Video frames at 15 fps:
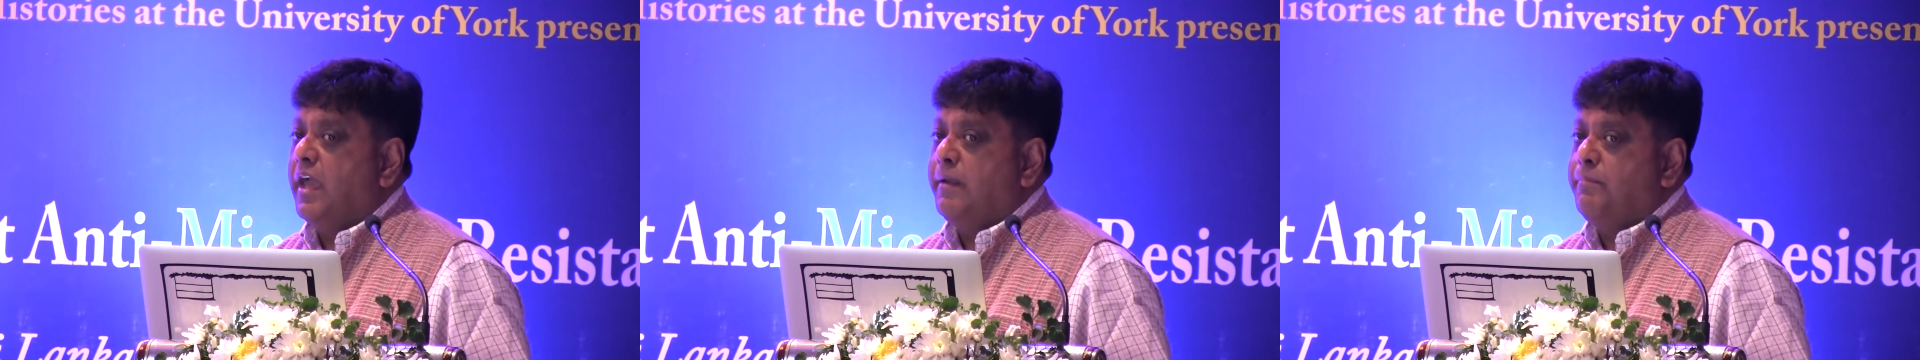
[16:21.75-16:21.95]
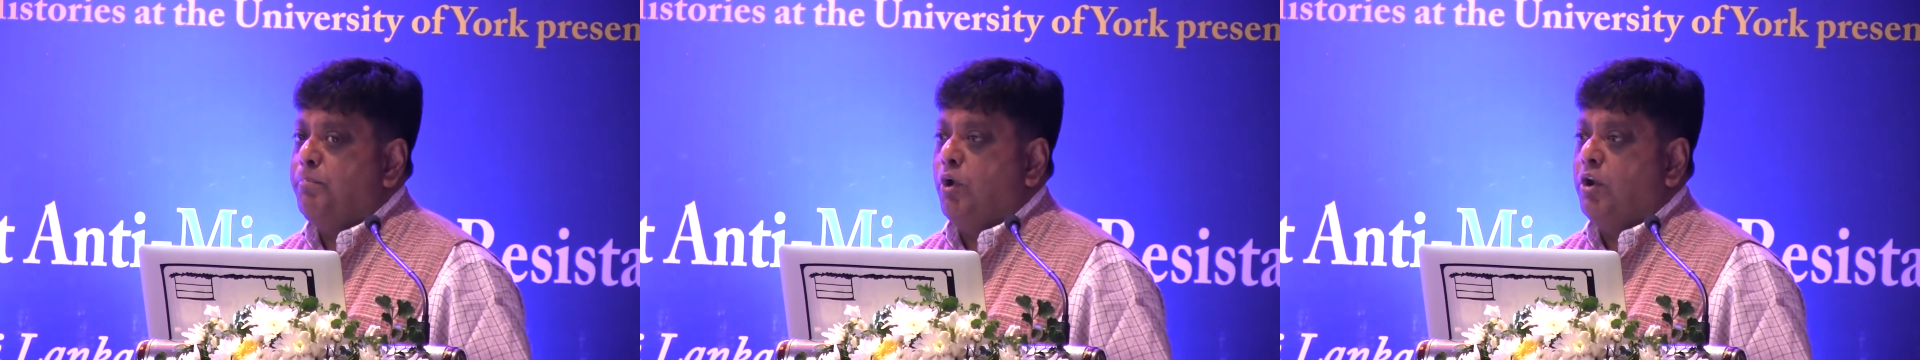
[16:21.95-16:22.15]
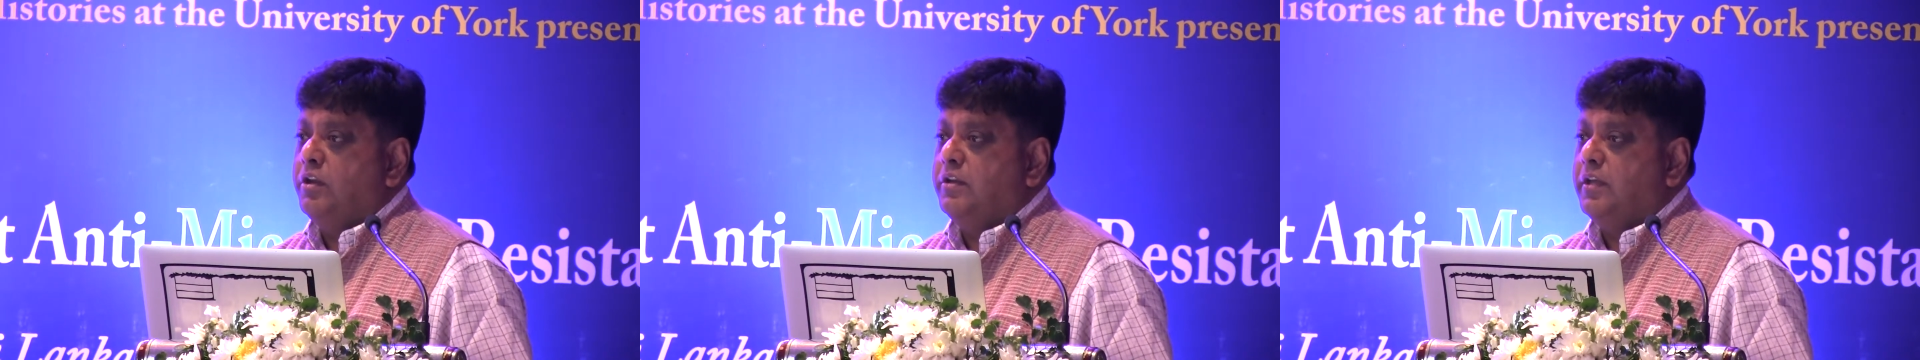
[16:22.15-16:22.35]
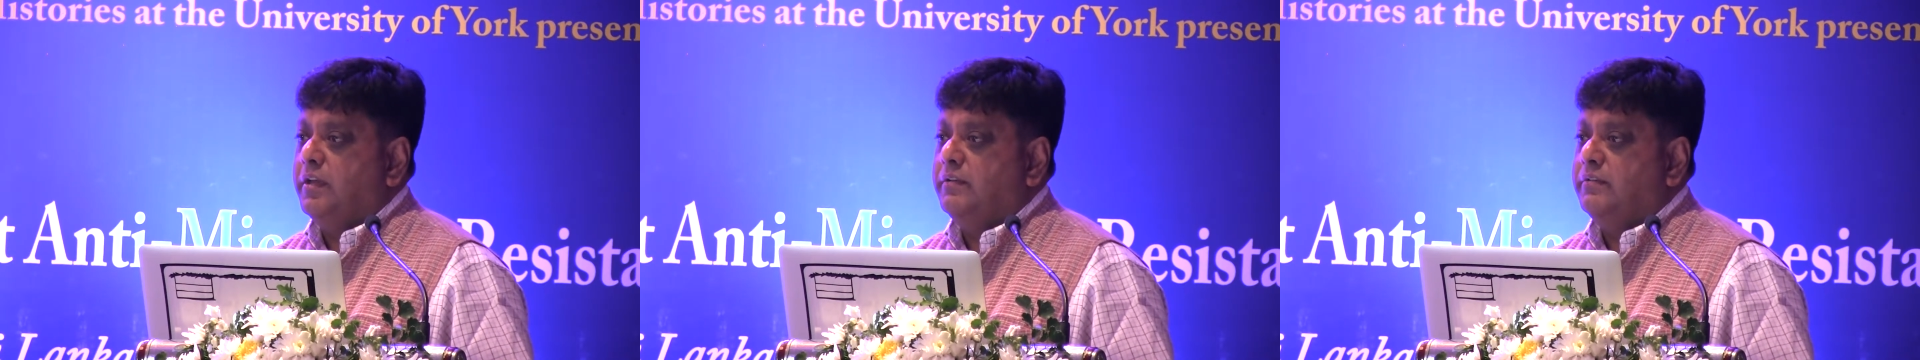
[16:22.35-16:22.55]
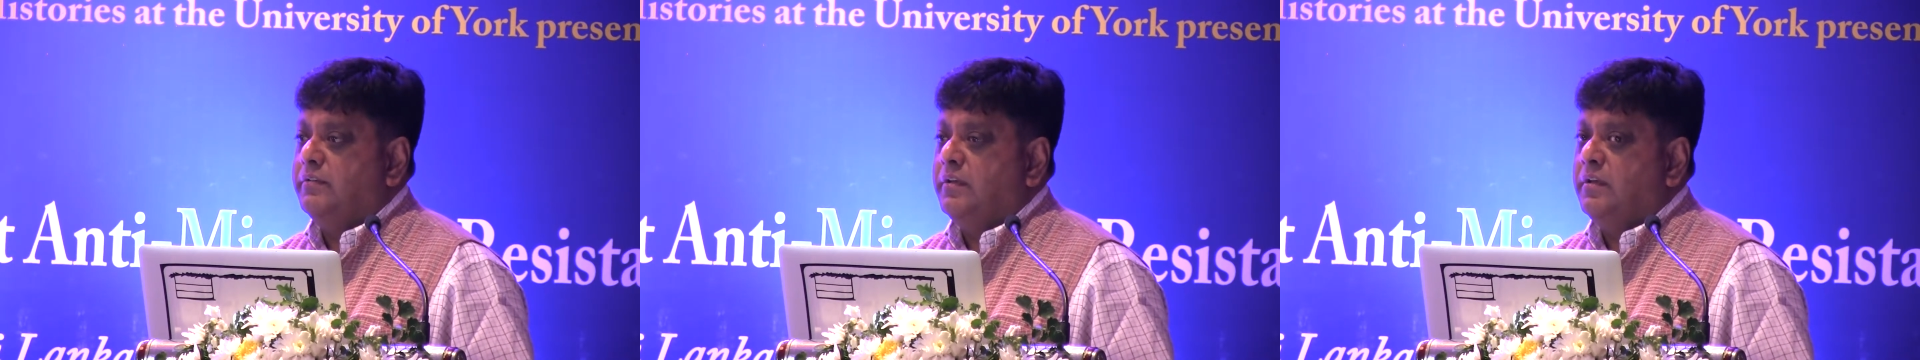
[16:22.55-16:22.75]
and
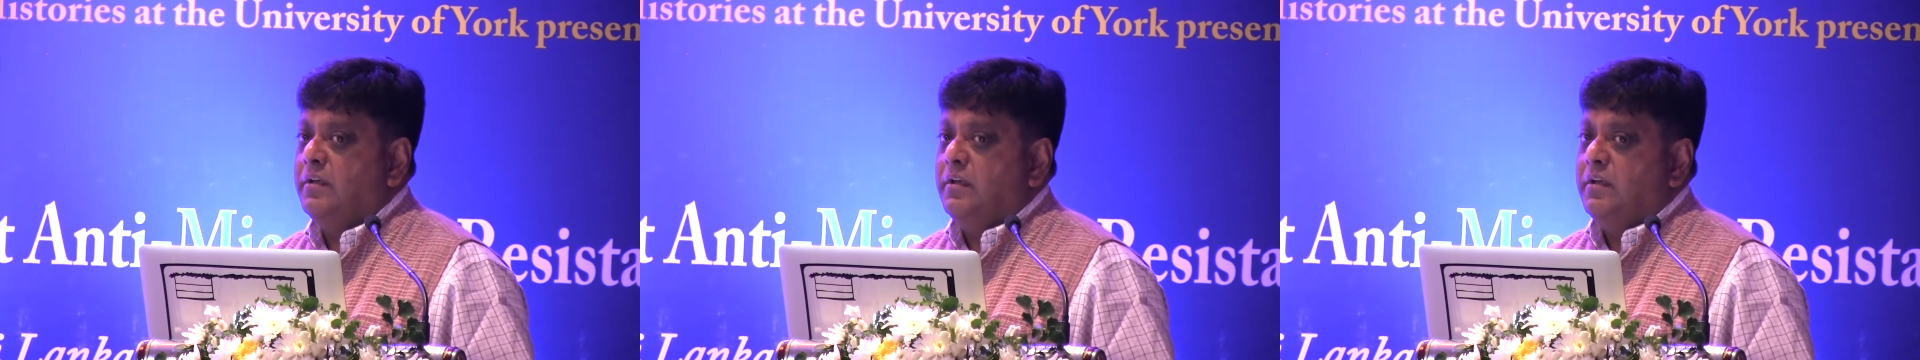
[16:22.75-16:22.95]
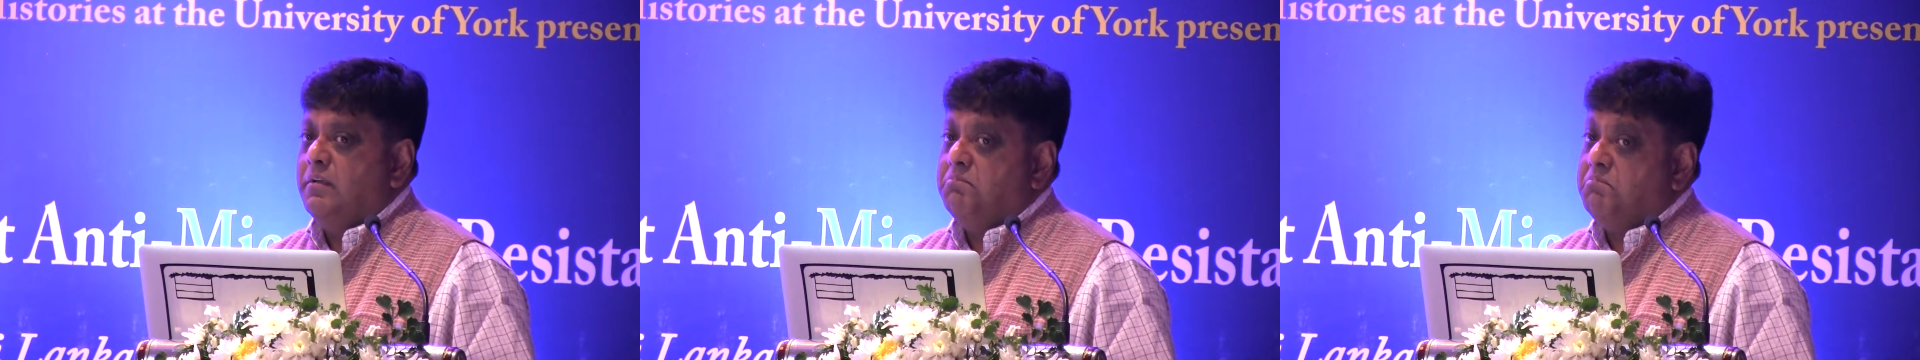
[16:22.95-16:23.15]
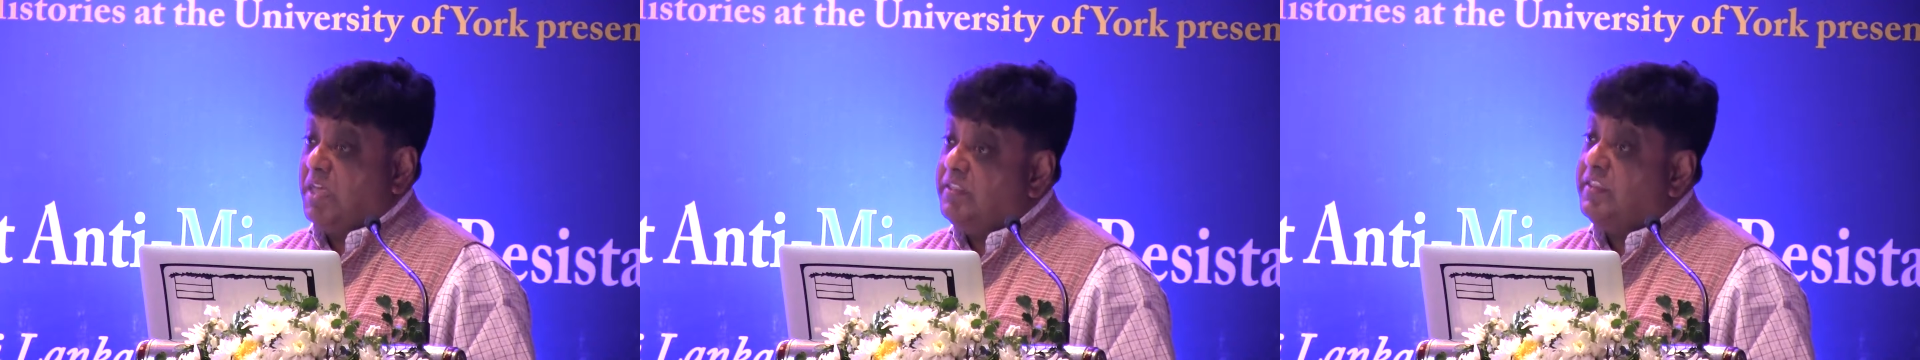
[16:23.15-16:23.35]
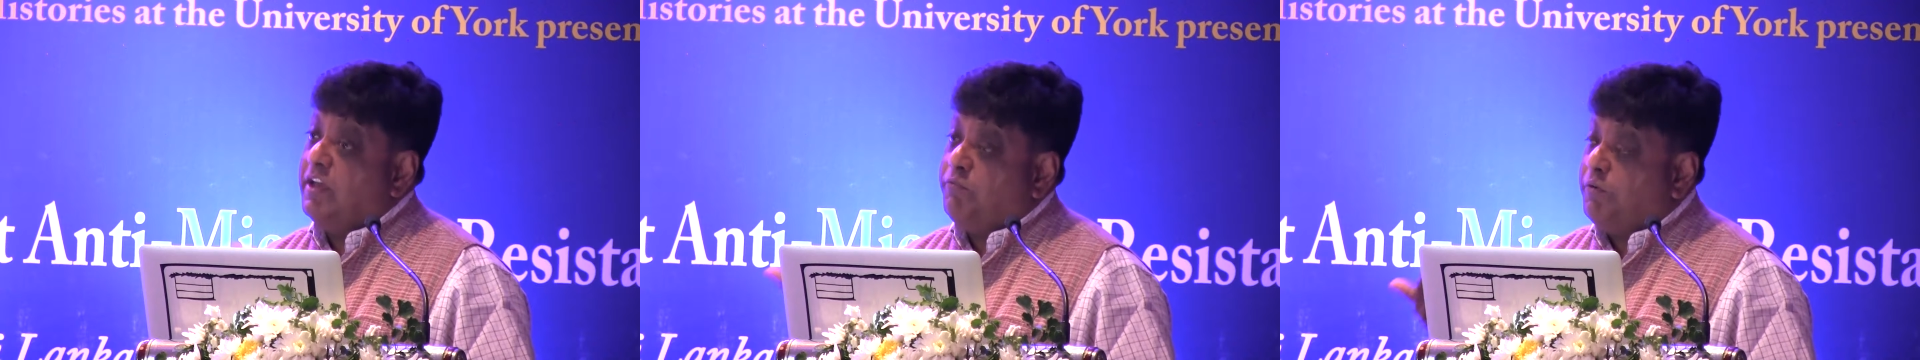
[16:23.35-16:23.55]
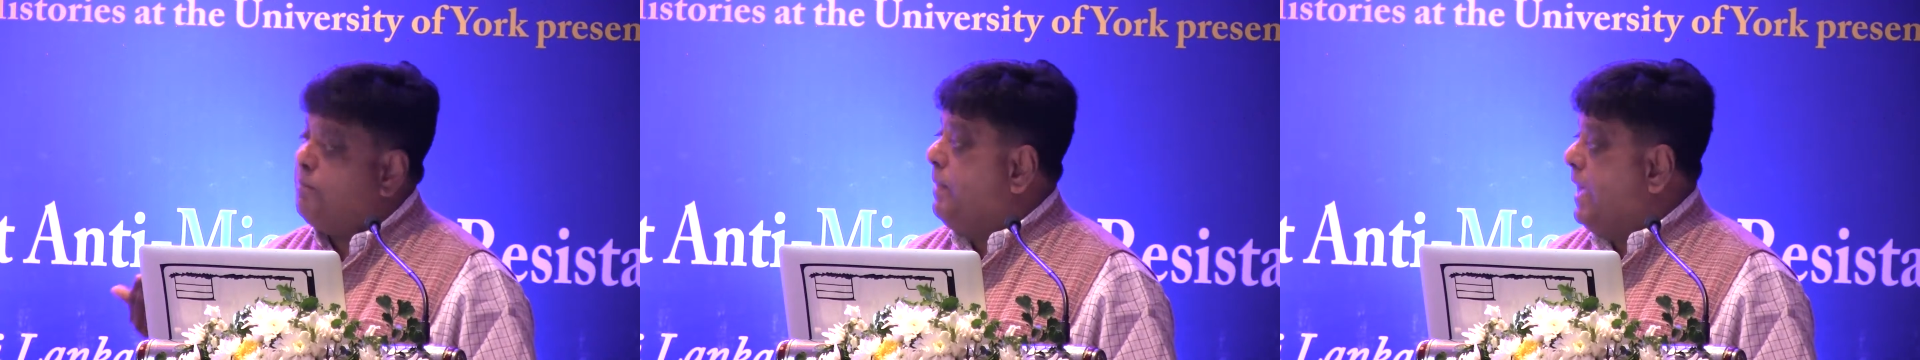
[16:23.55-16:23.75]
politics. And
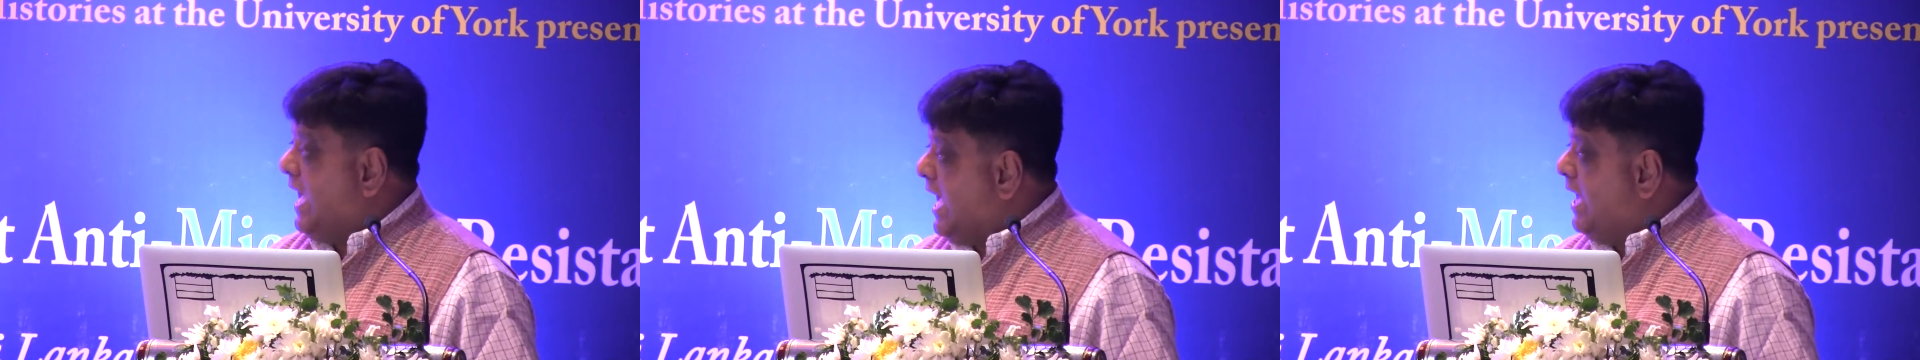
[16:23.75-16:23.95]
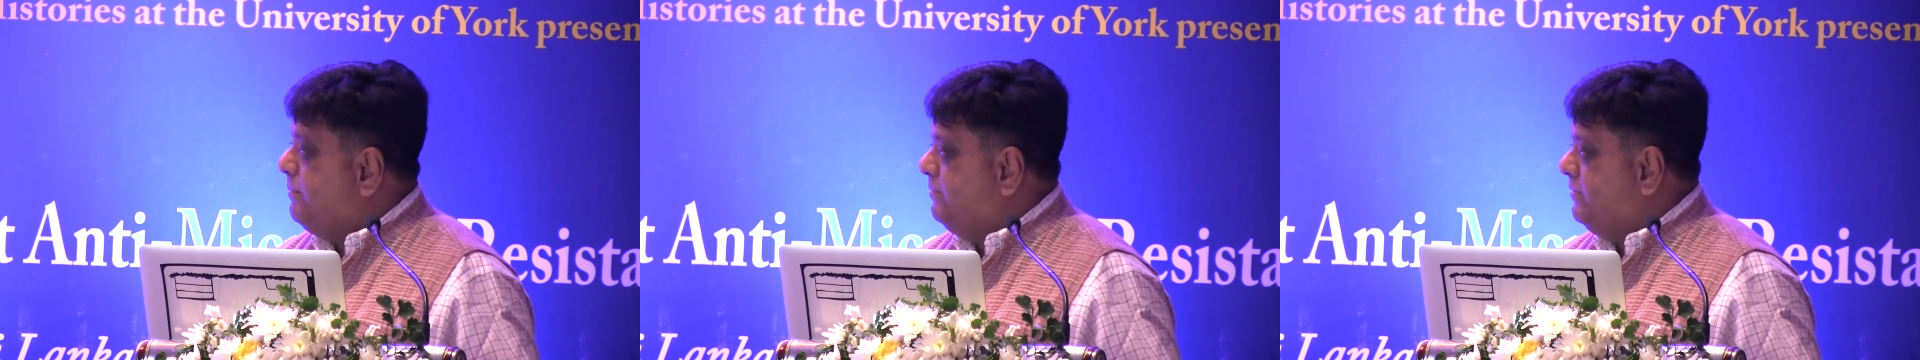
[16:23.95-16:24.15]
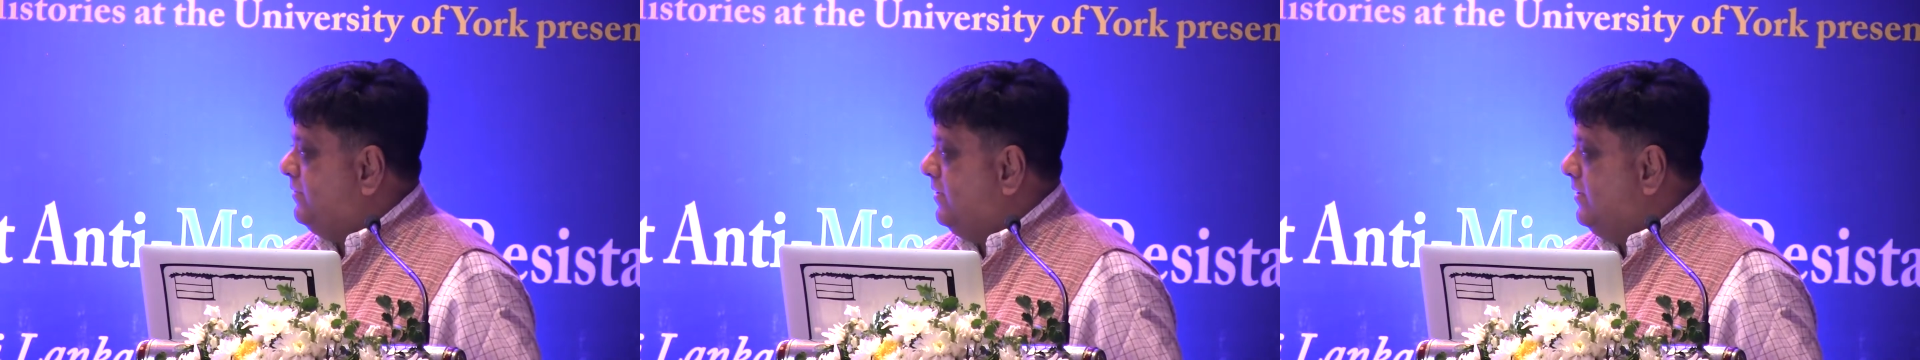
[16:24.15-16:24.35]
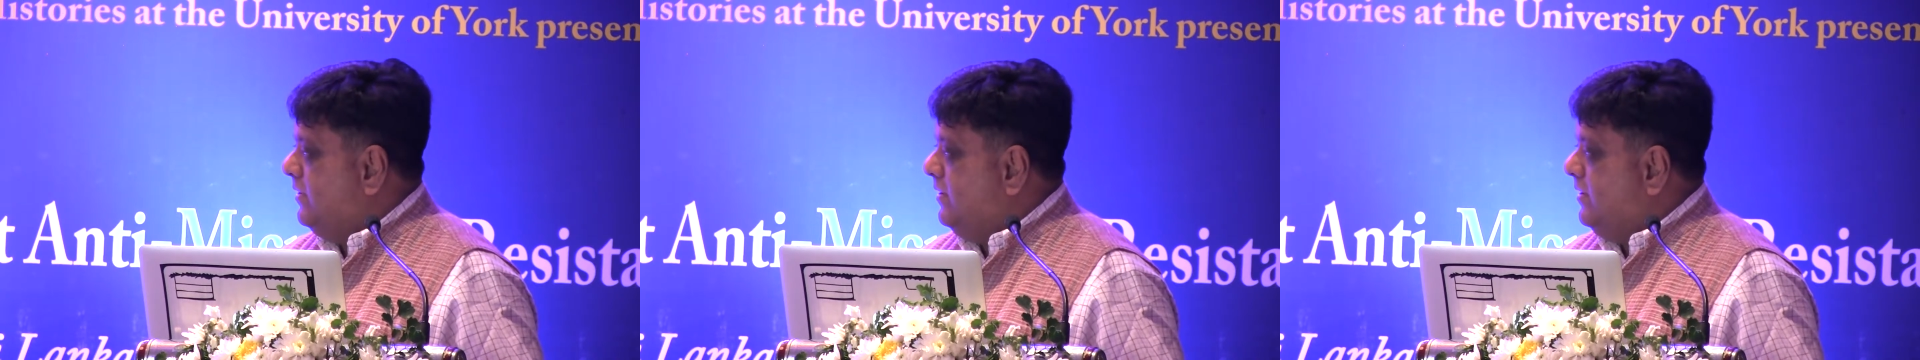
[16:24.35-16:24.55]
therefore, perhaps,